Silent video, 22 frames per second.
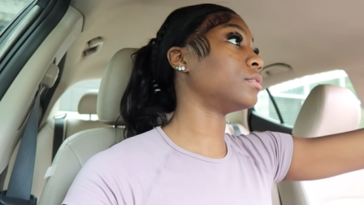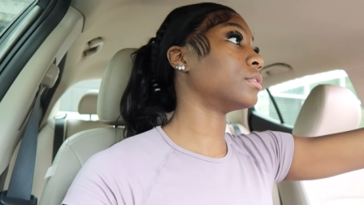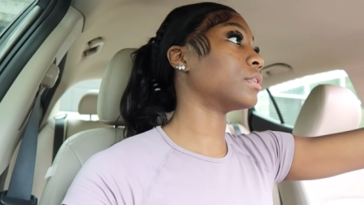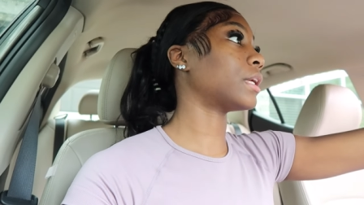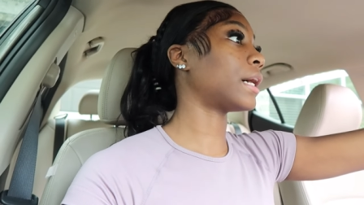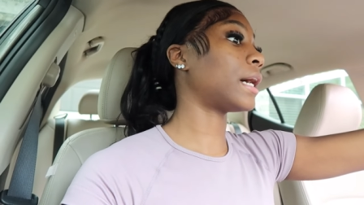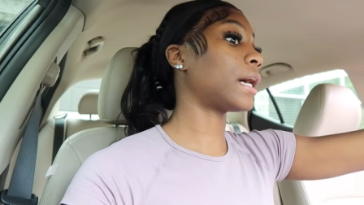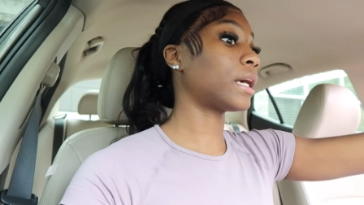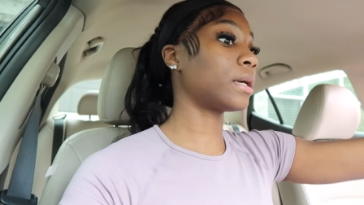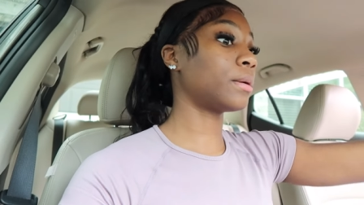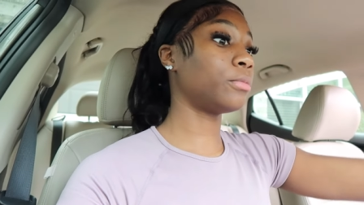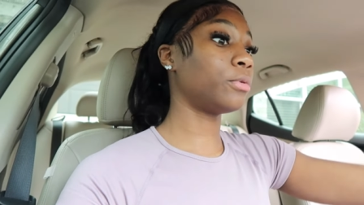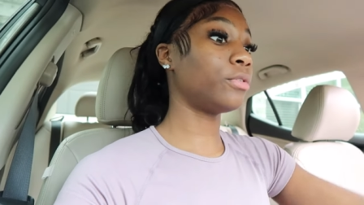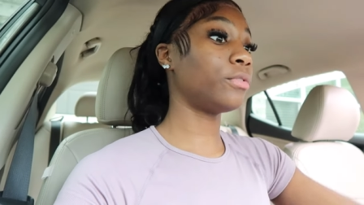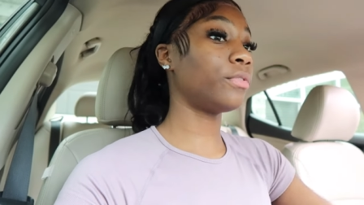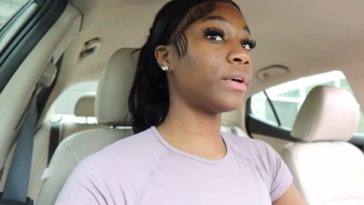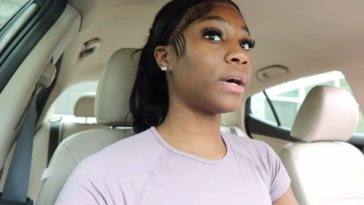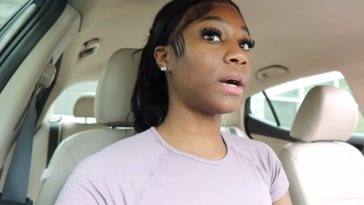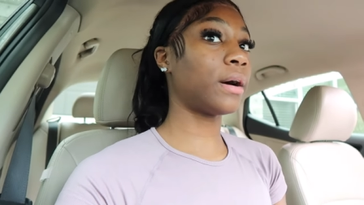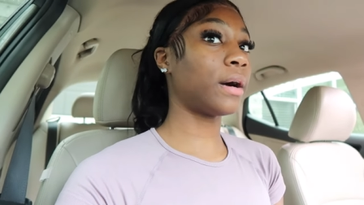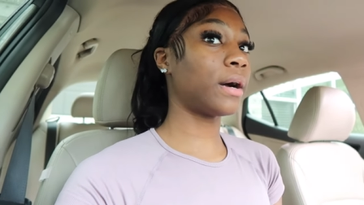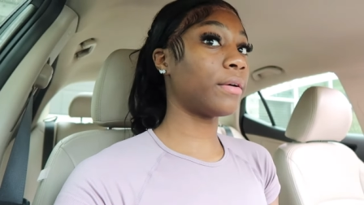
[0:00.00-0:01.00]
like i can move
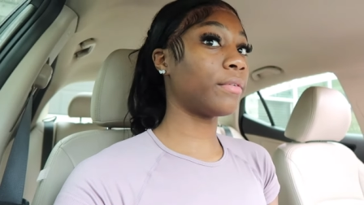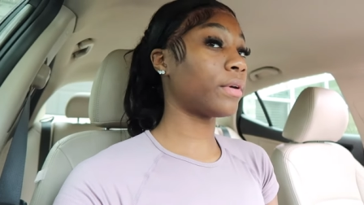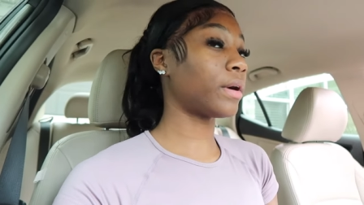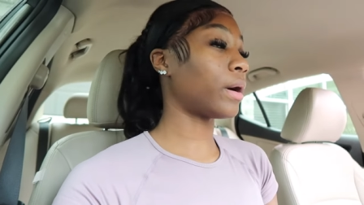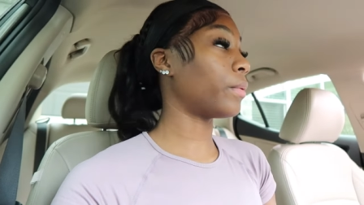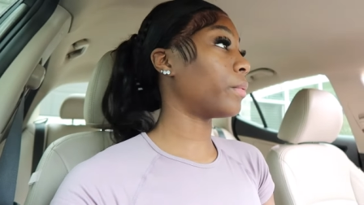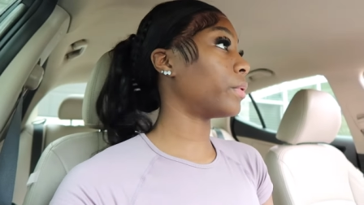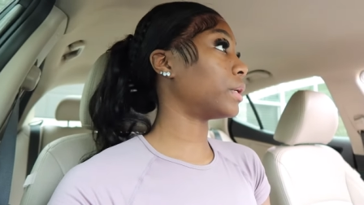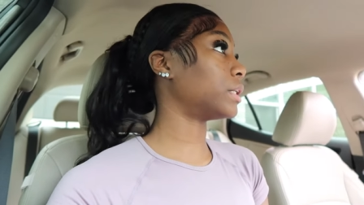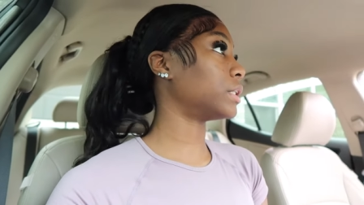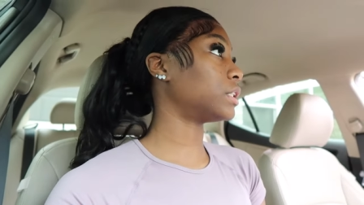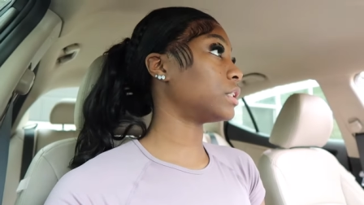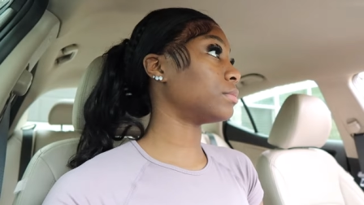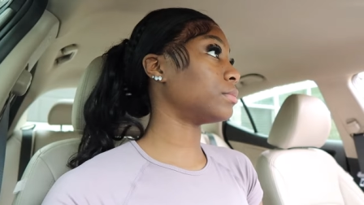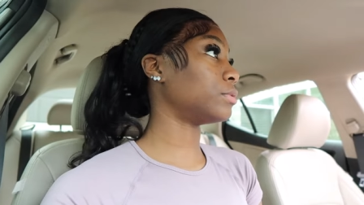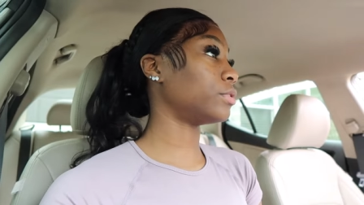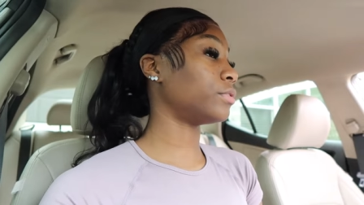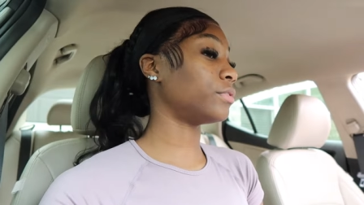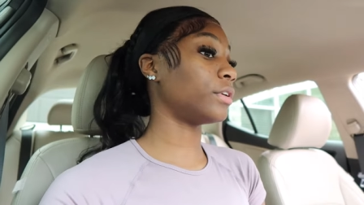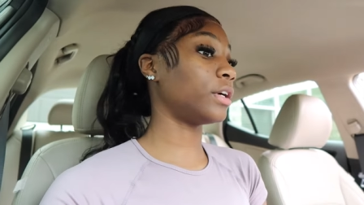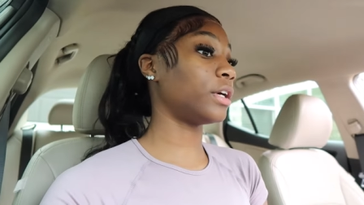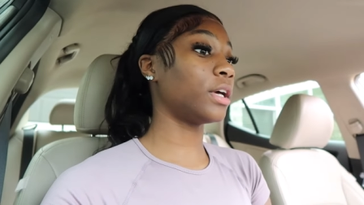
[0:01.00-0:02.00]
it however i wanted to
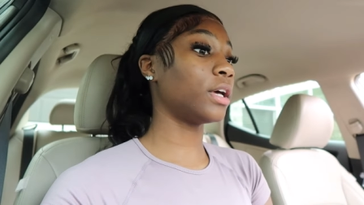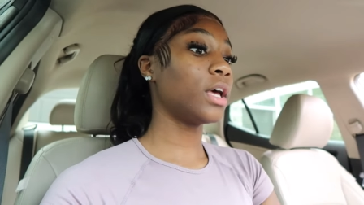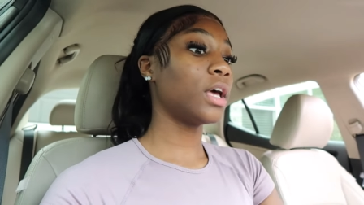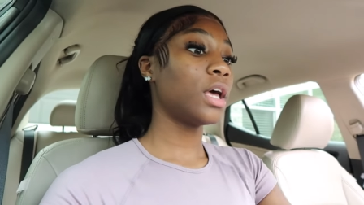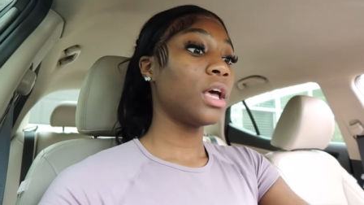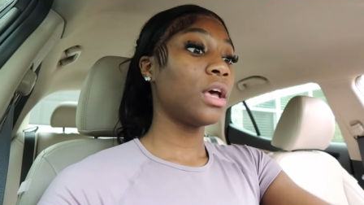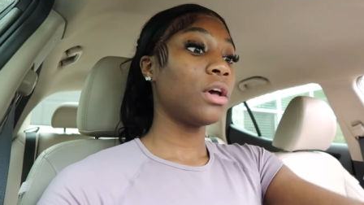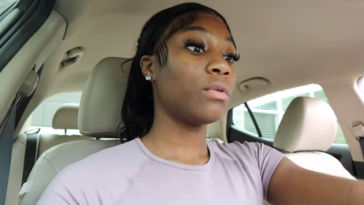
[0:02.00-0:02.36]
move it